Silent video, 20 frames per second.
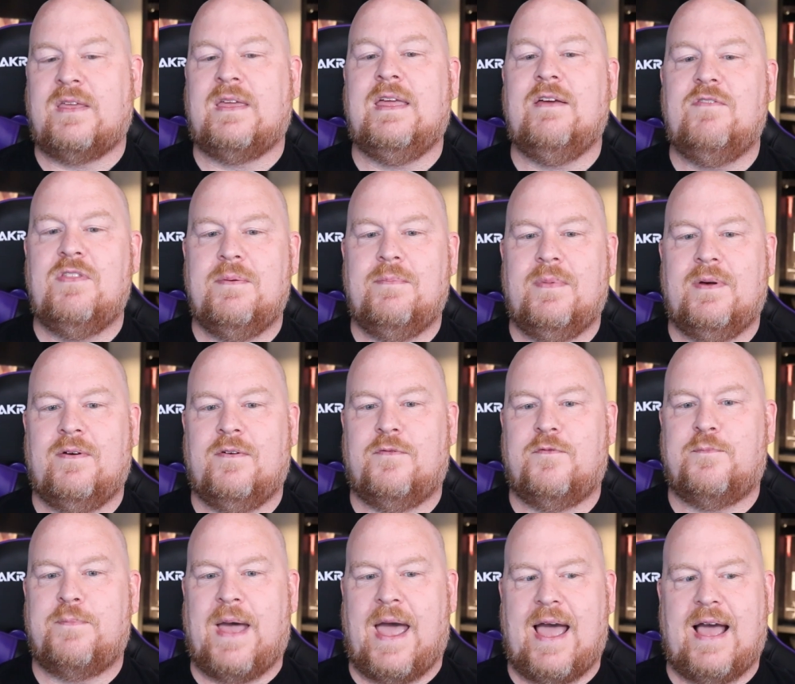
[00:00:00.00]
give them a
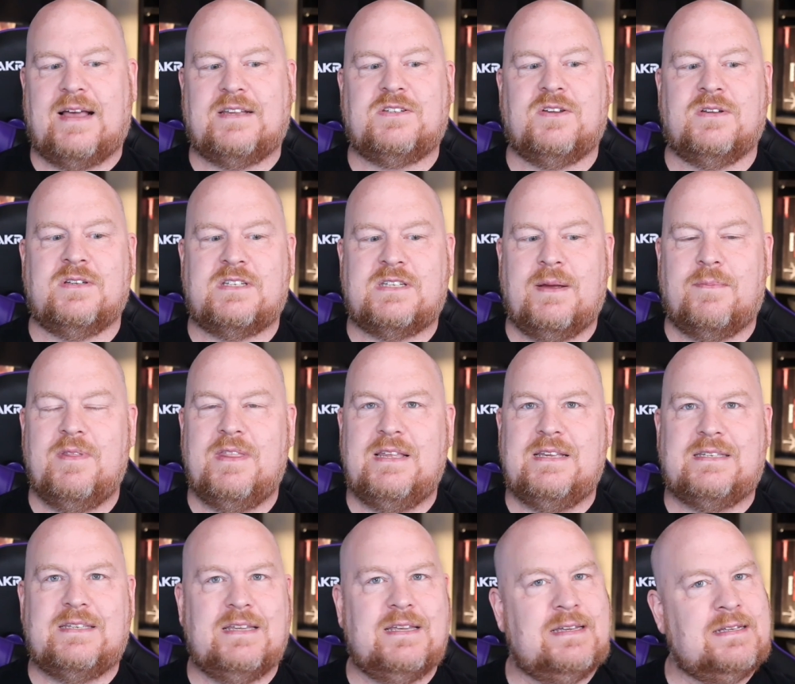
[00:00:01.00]
pass on some of
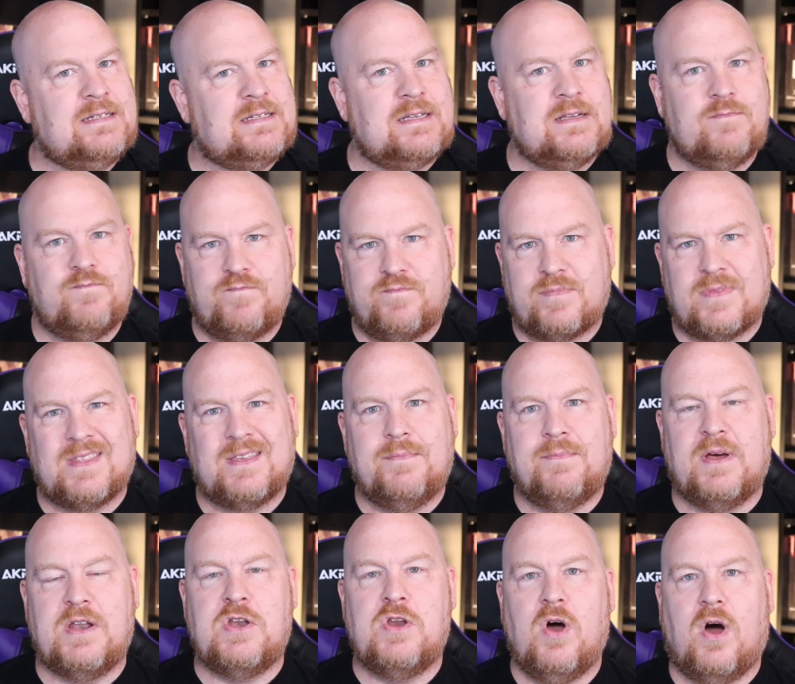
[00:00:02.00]
these things,
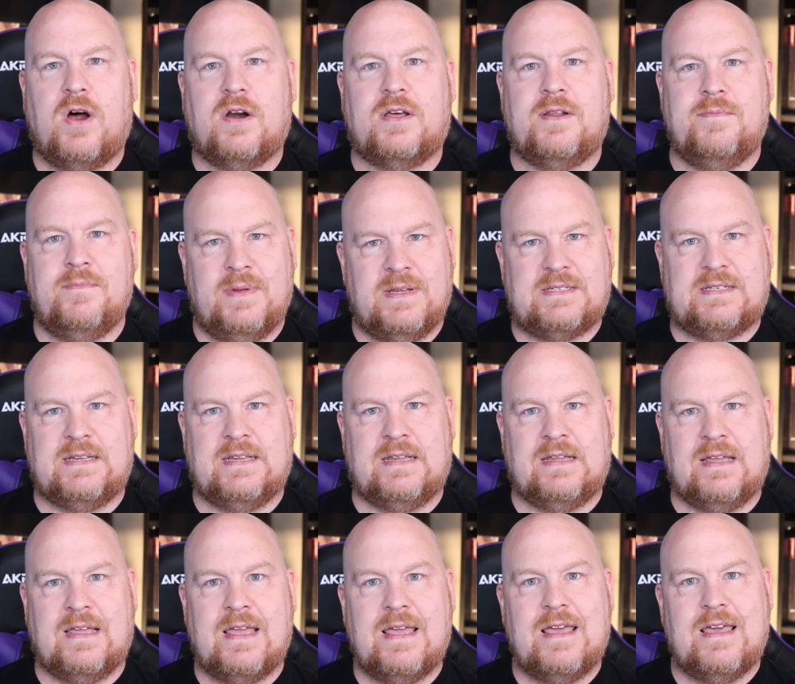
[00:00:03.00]
but not on
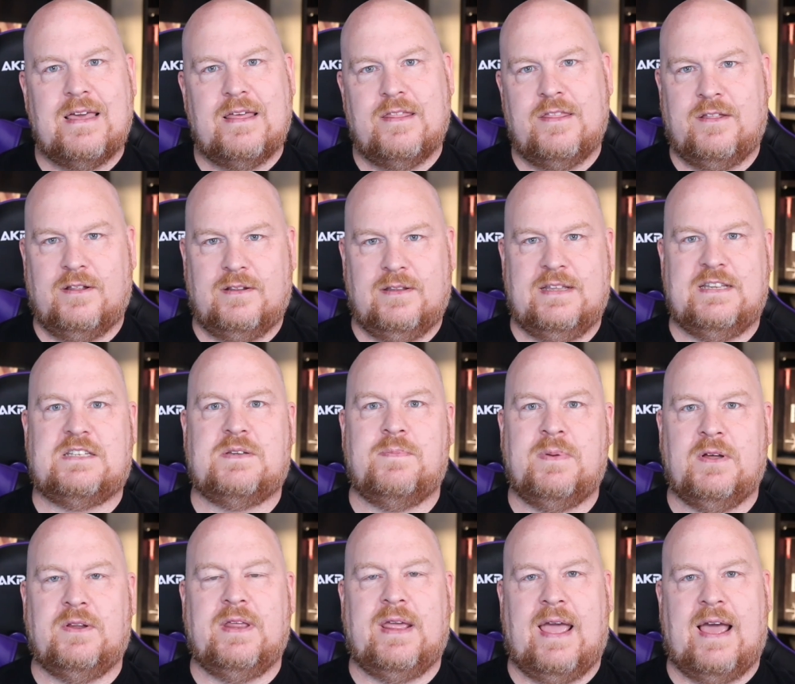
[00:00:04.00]
missing the list
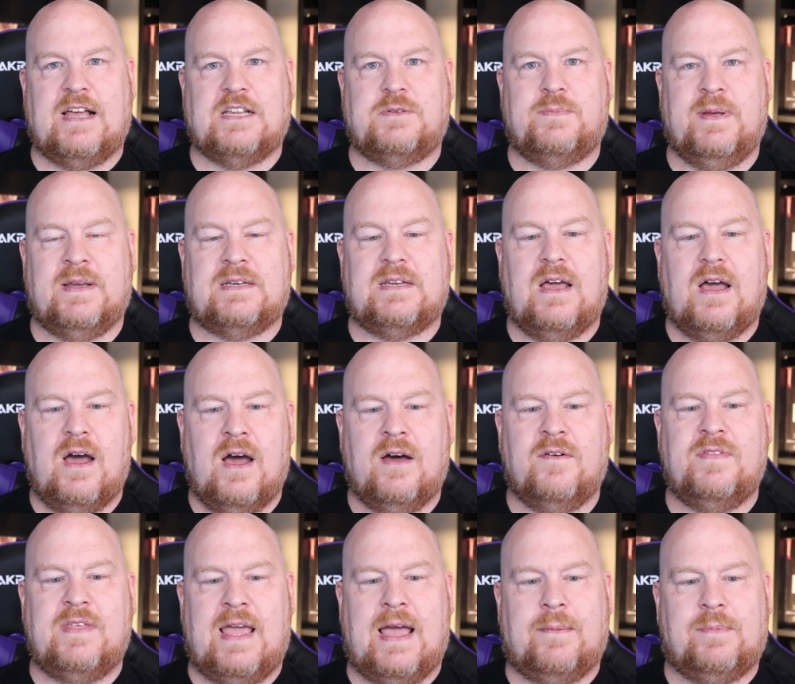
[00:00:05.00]
building aspect
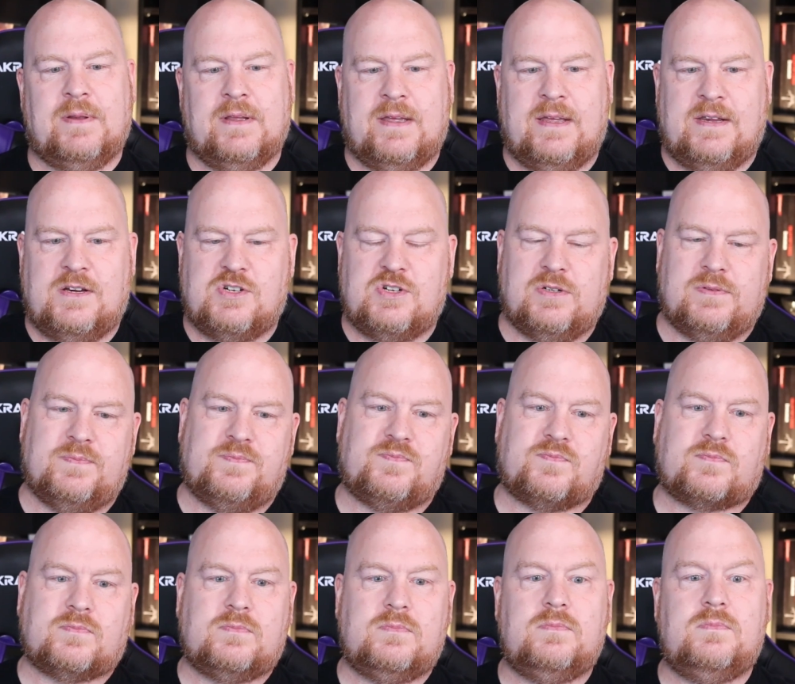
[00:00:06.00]
of the application.
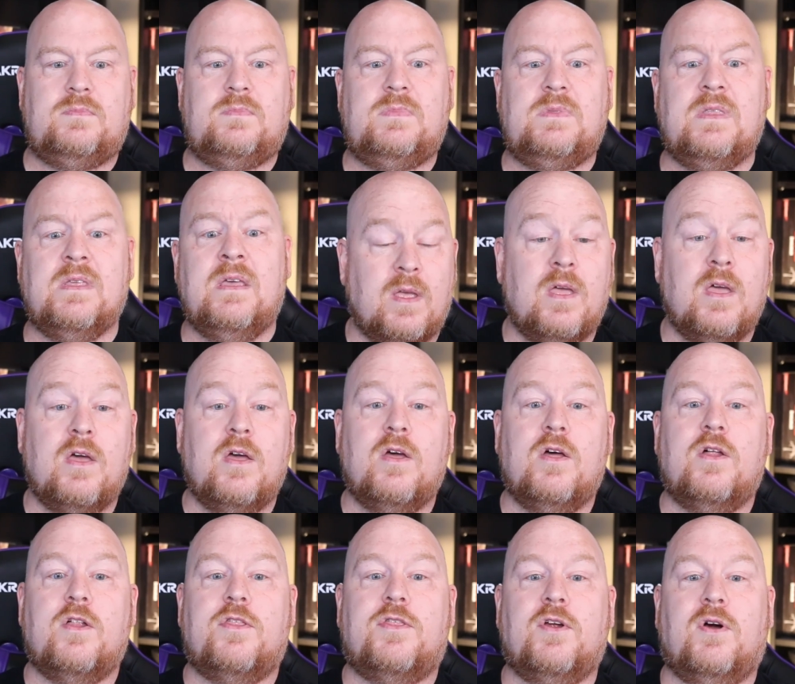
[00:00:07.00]

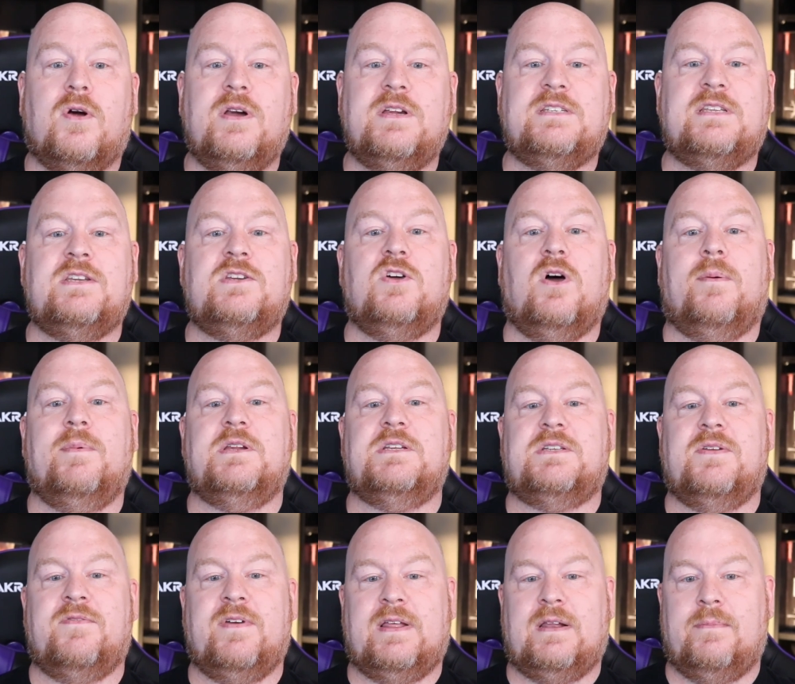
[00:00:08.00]
Third is Indomitus
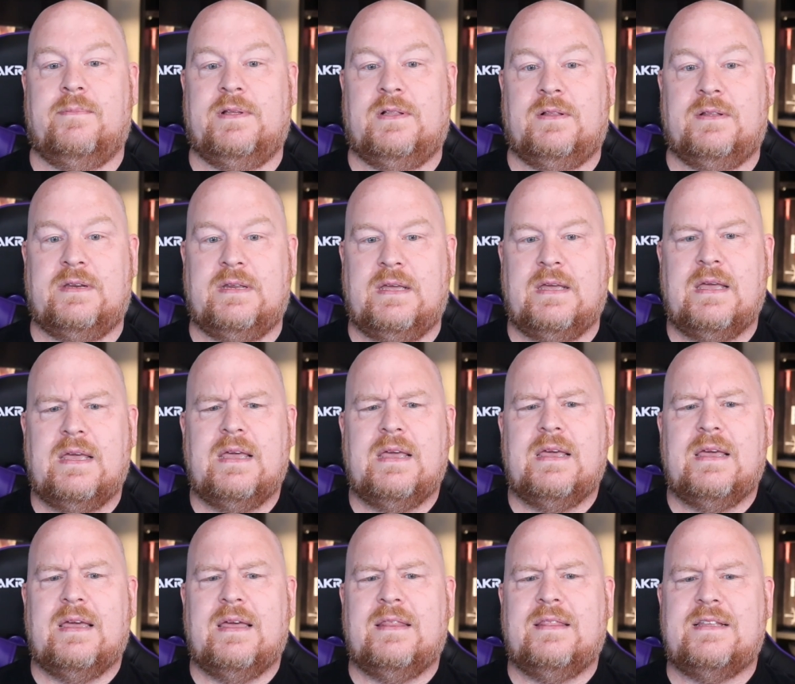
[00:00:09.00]
availability.
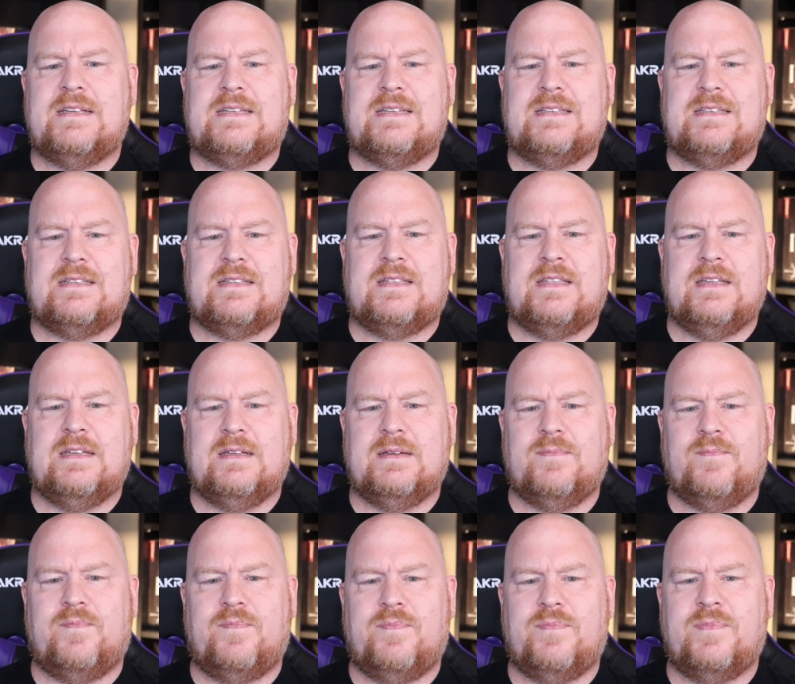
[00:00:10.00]
And
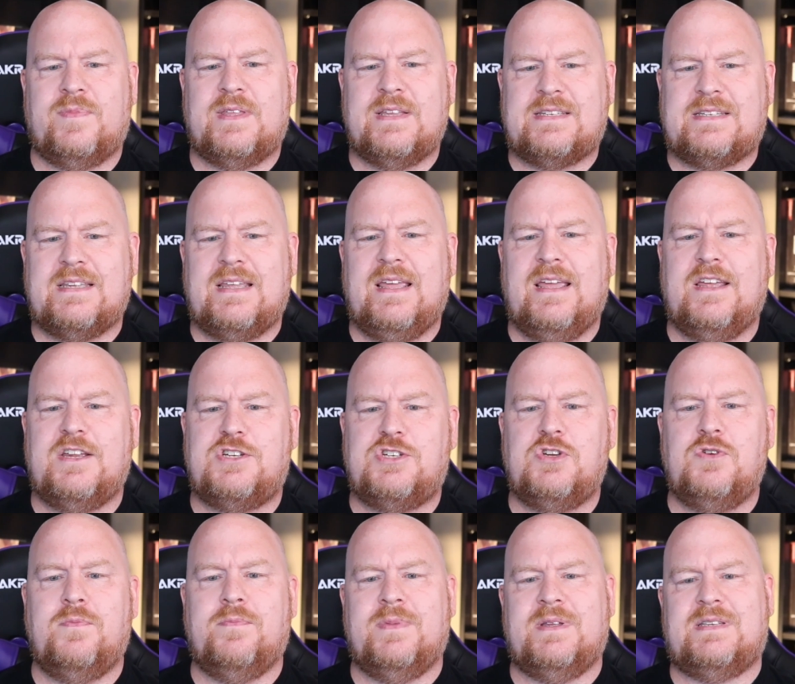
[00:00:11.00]
this
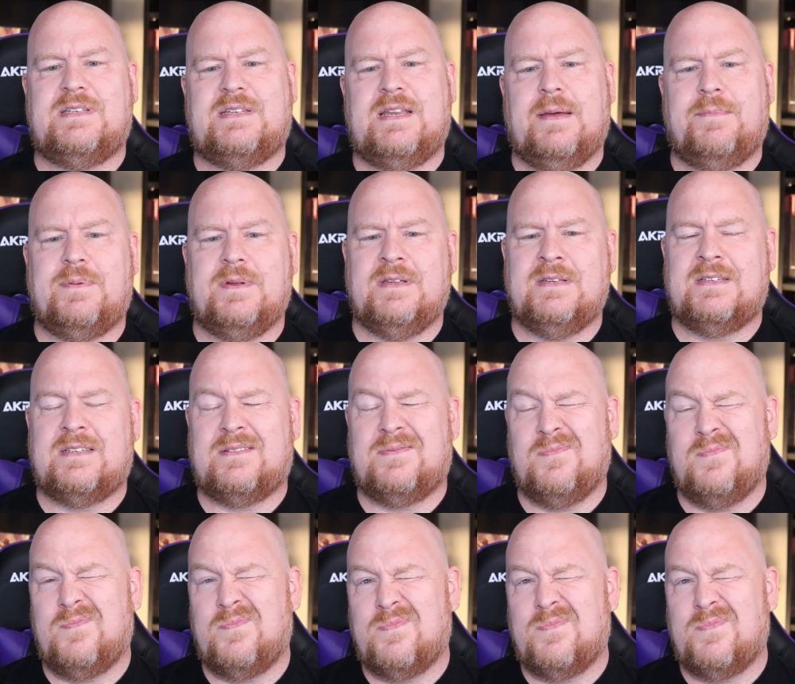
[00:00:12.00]
issue misstep is